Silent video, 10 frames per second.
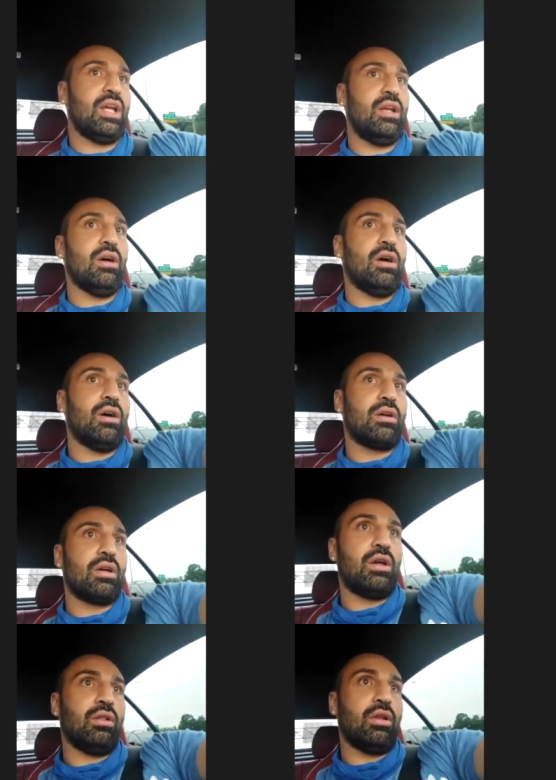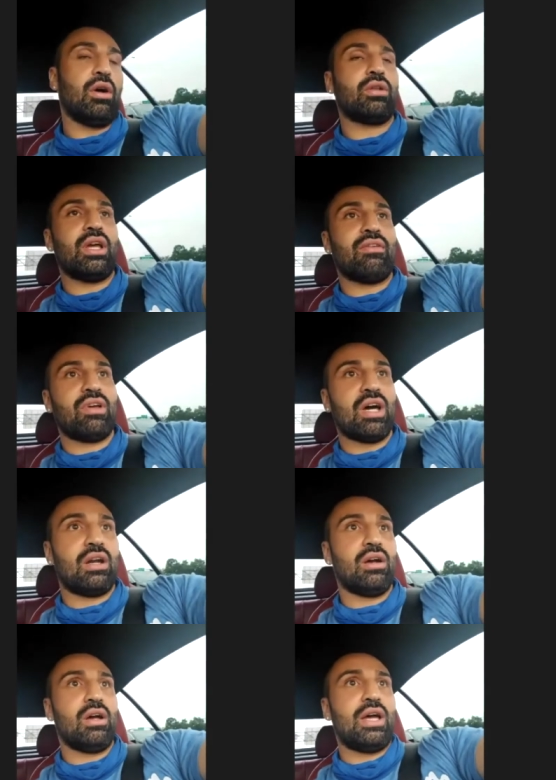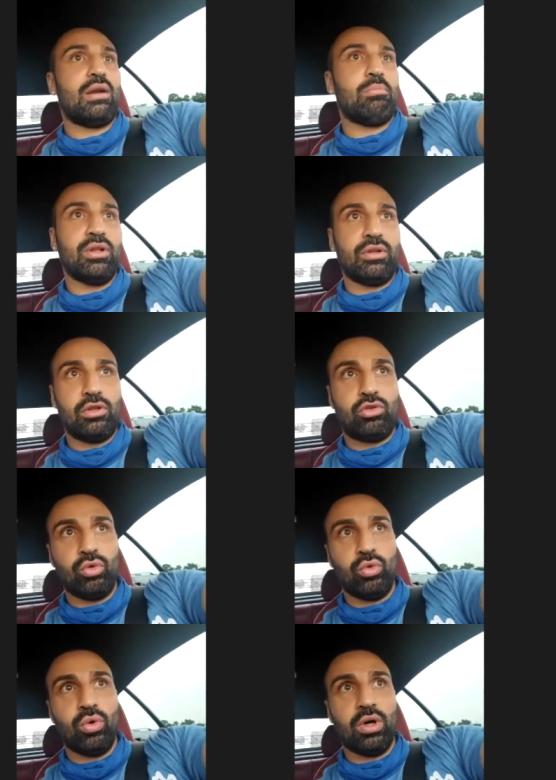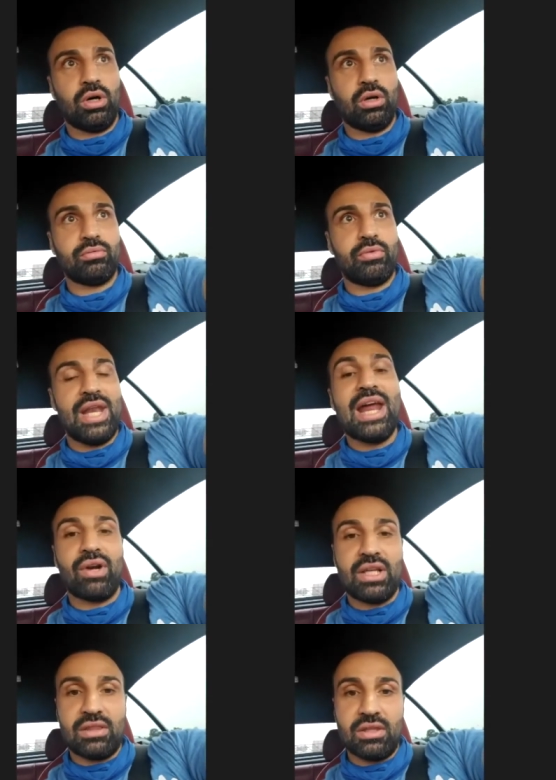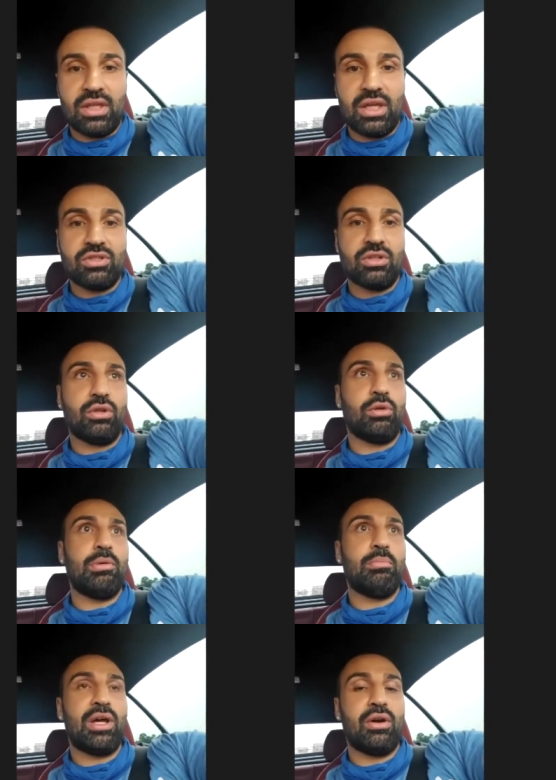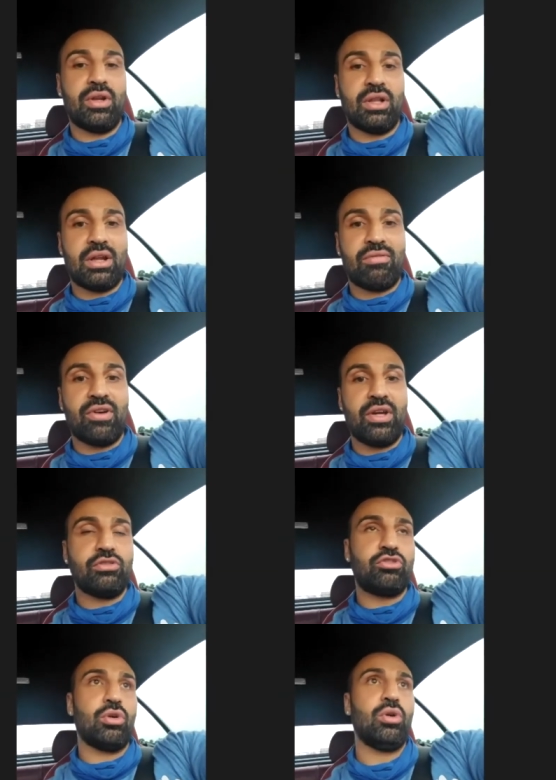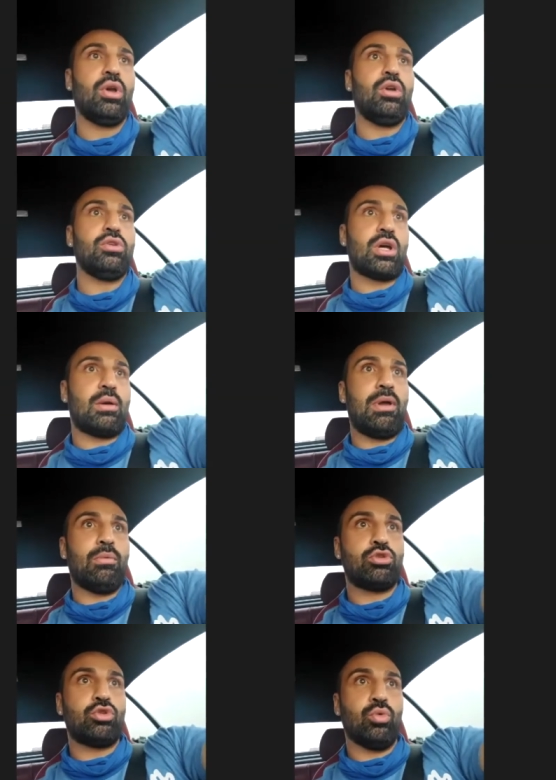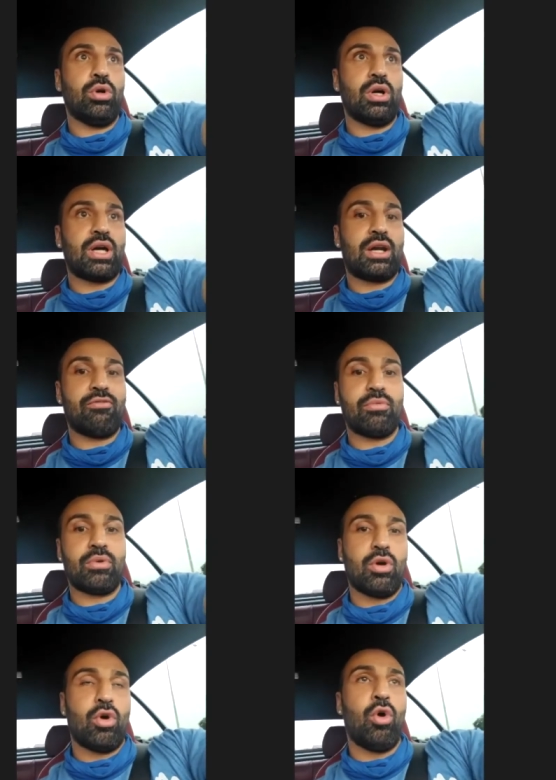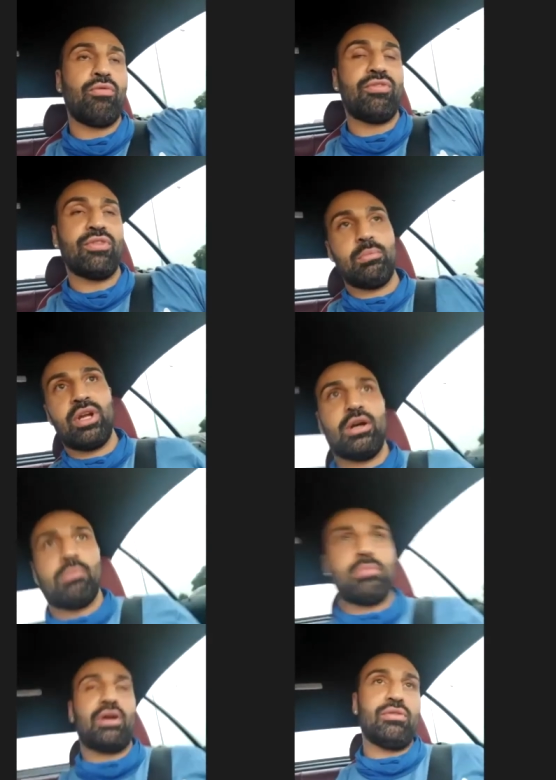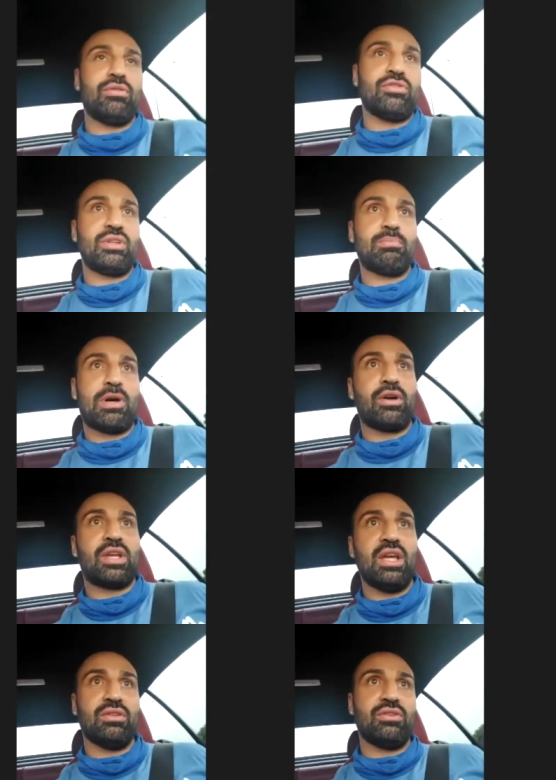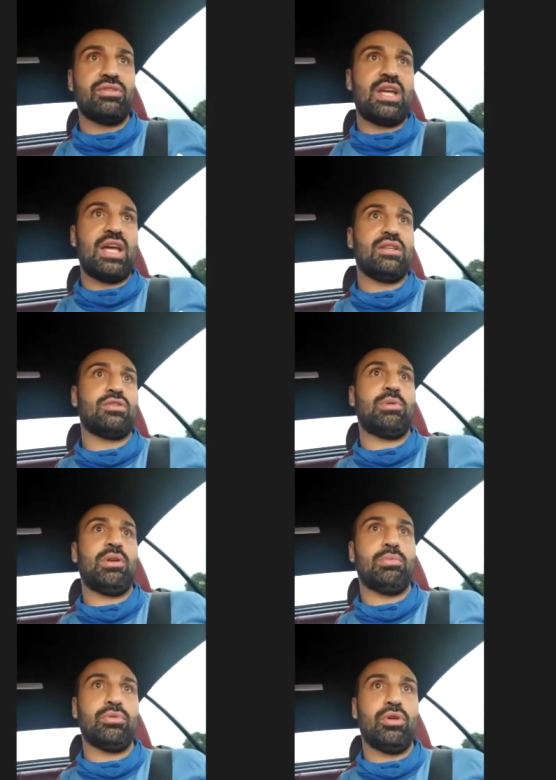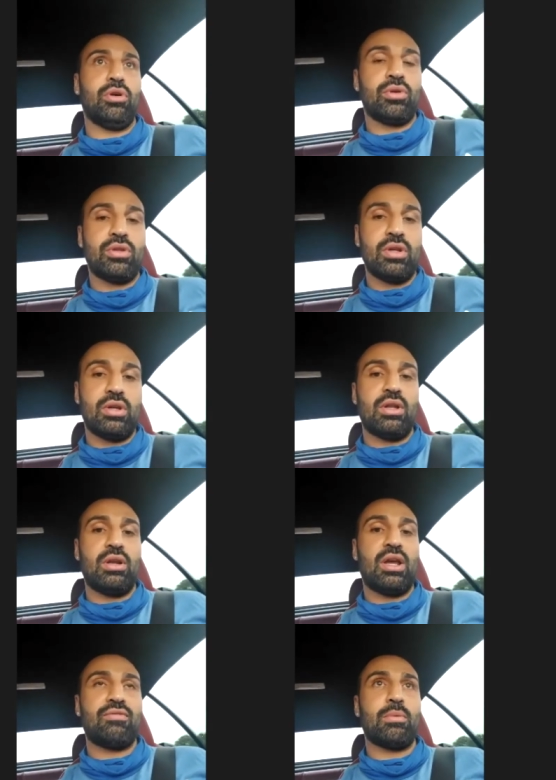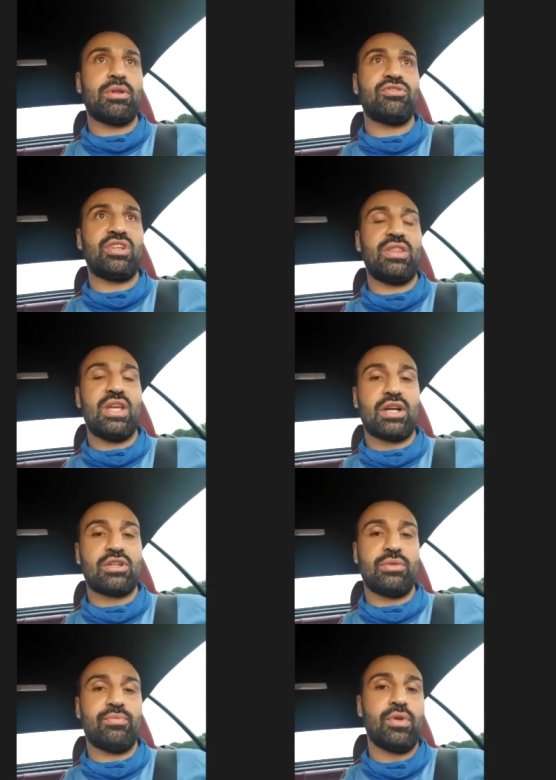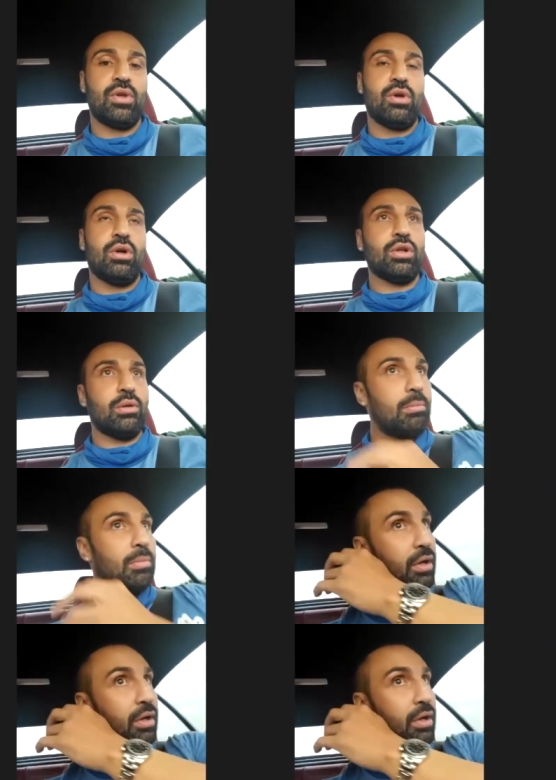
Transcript: And, uh, and luckily I've got uh, an ability to uh, narrate the things a little bit better than a lot of fighters. So, so I'm able to uh, kind of hopefully bring a better understanding, better key understanding to people, you know, and, and, have them understand the action a little bit better.